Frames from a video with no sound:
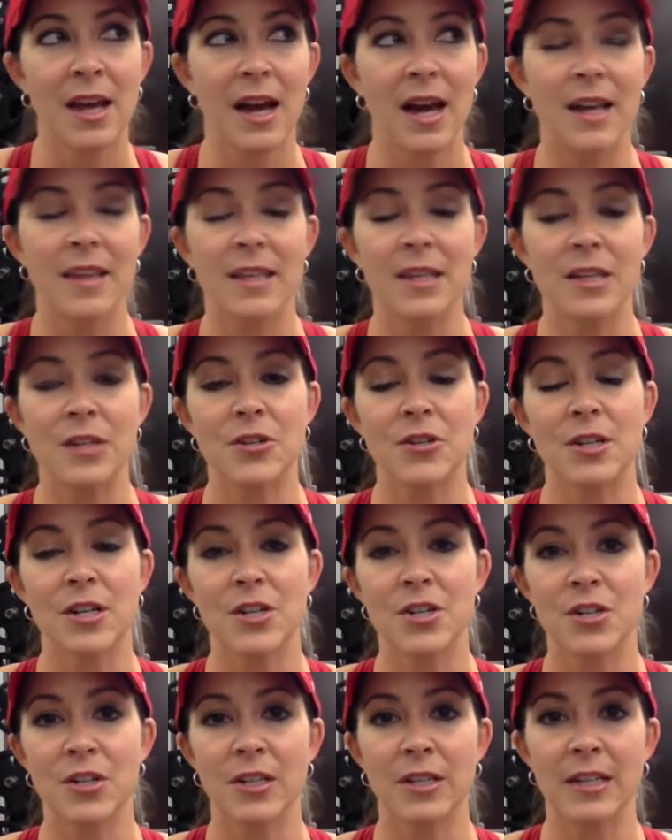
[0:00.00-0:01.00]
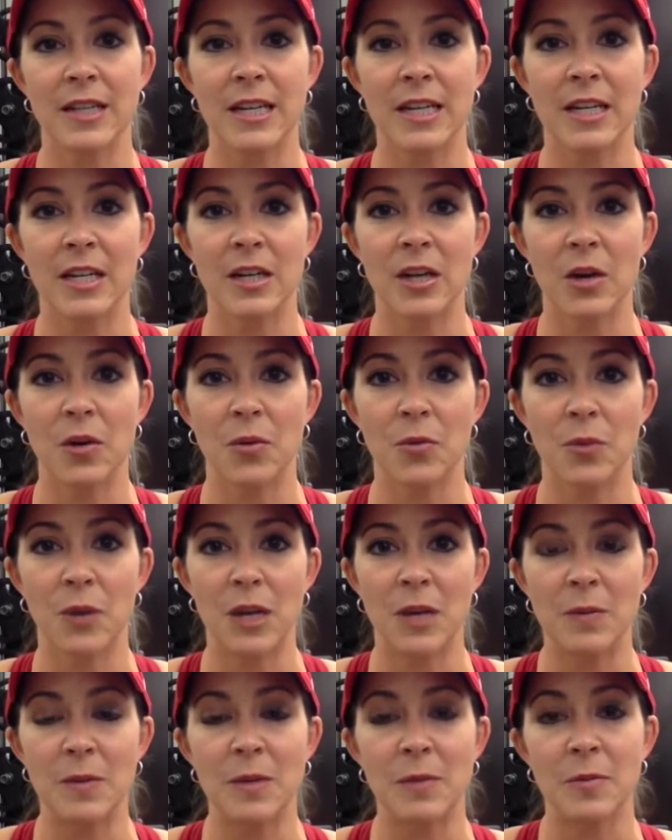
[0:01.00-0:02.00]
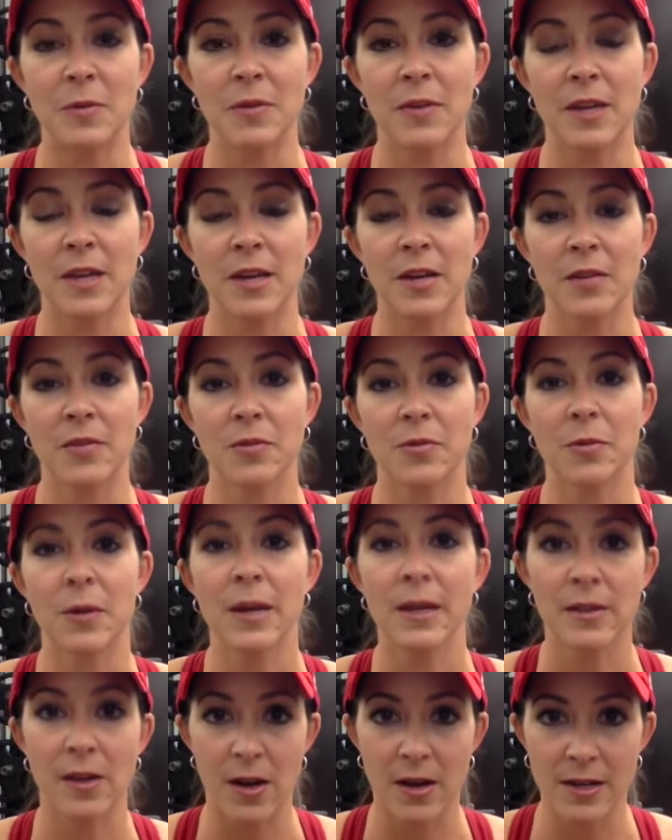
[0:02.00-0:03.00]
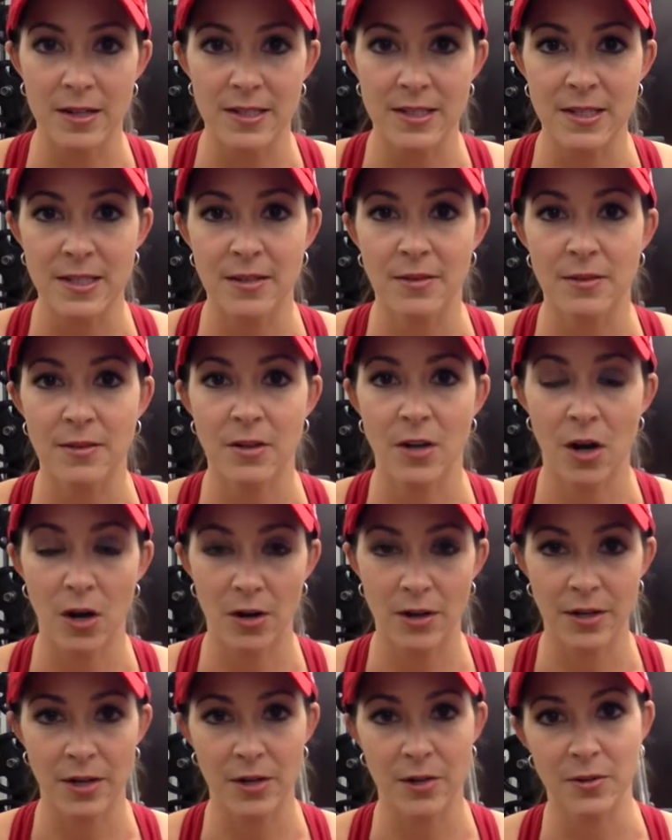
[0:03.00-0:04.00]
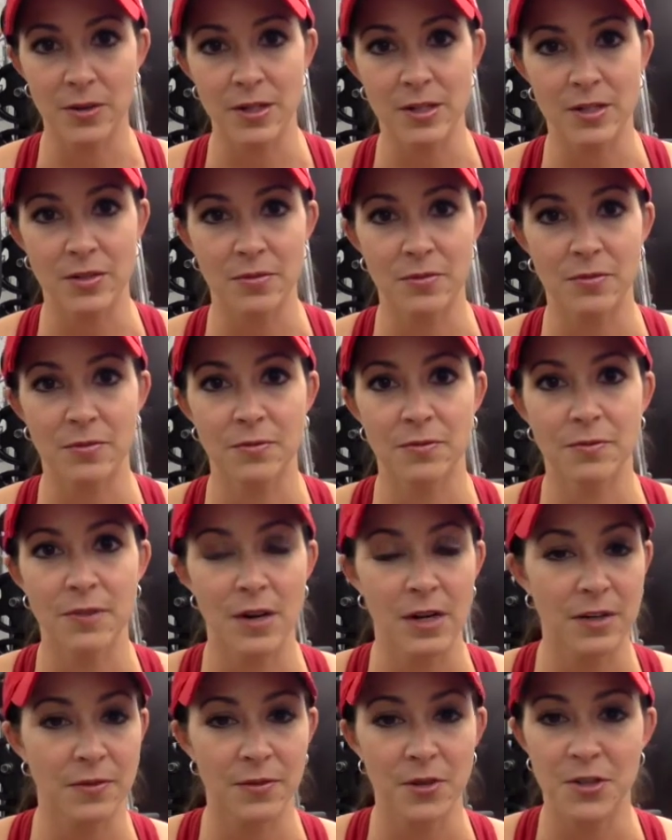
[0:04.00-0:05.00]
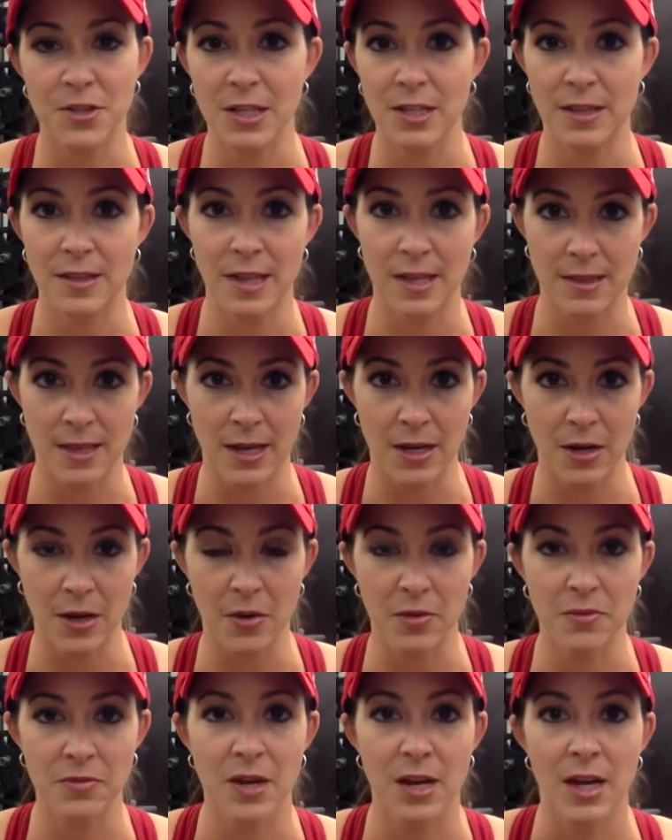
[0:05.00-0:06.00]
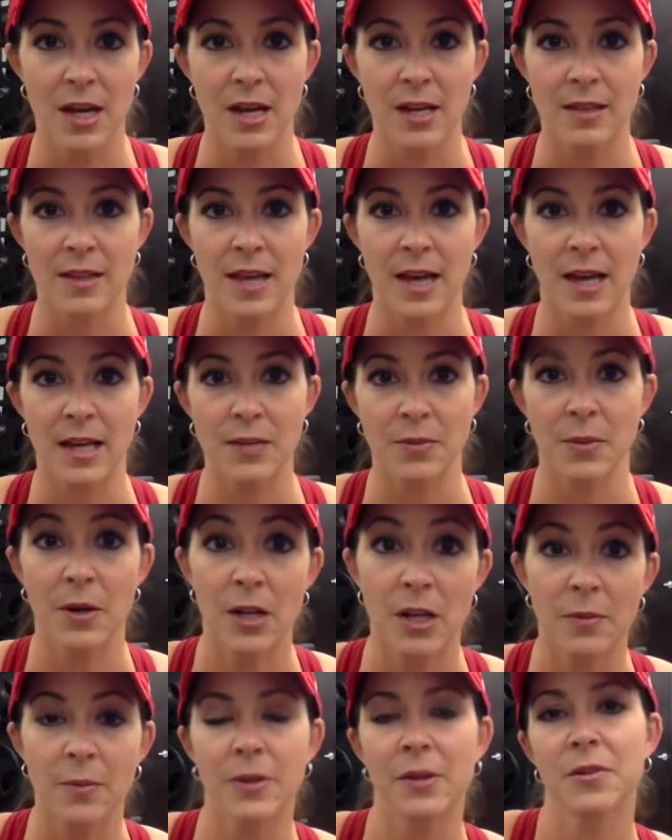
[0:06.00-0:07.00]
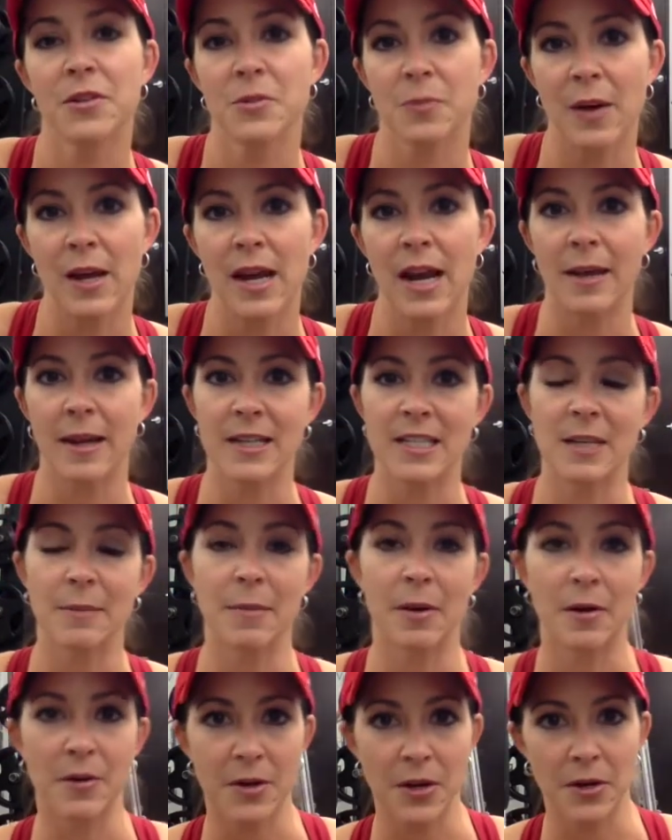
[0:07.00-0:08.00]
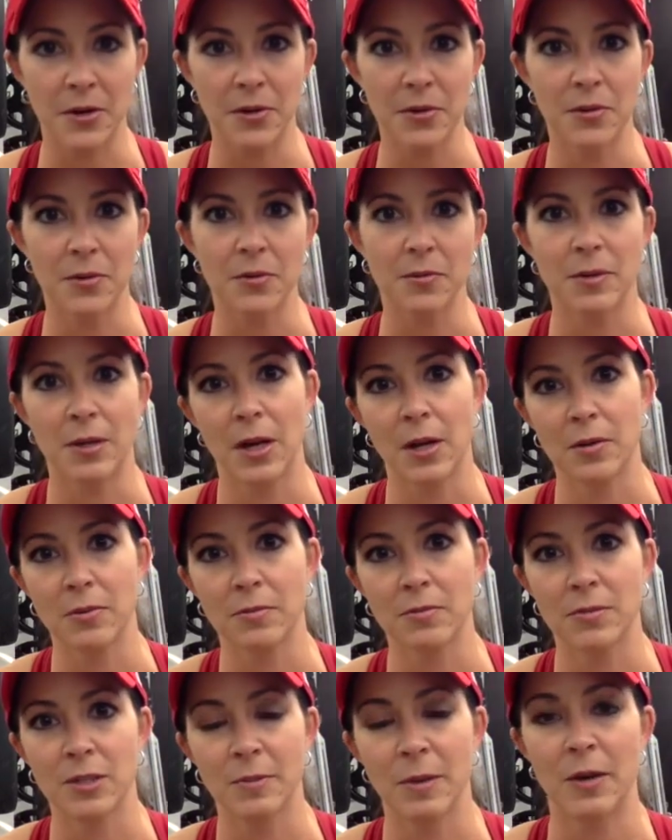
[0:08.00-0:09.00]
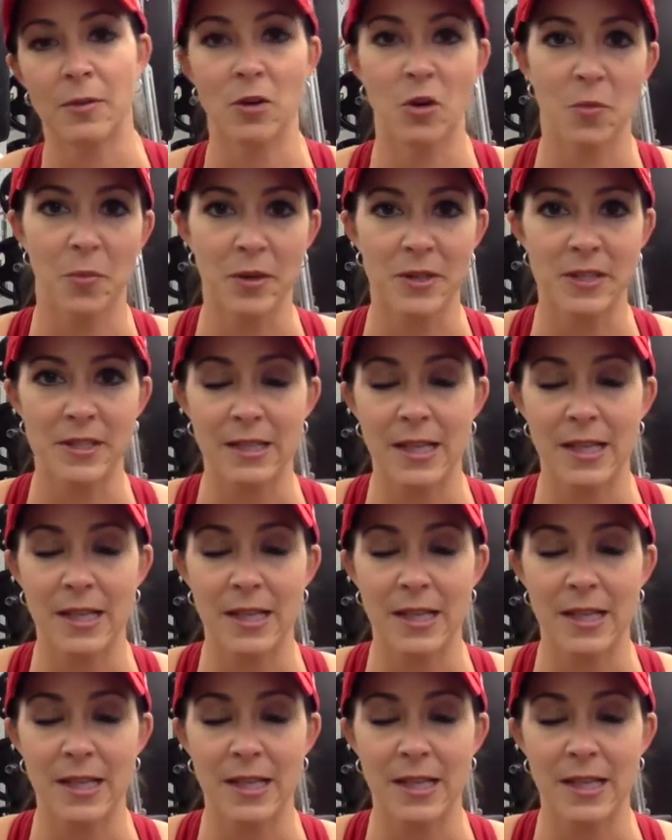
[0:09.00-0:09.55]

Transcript: I think traditionally when people think of weight loss, cardio is the very first thing that they think of. That, well, I want to lose weight, I guess I better go, to my aerobics